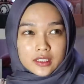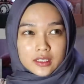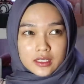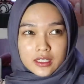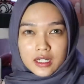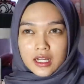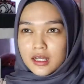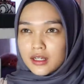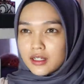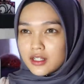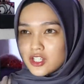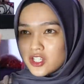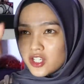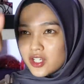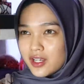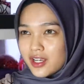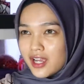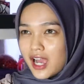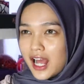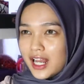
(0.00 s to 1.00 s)
the
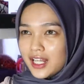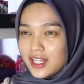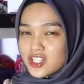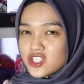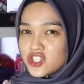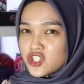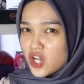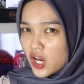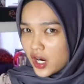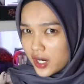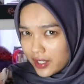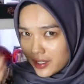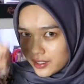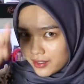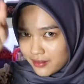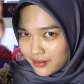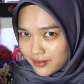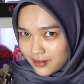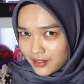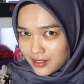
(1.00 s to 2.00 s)
color
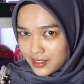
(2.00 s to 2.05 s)
chart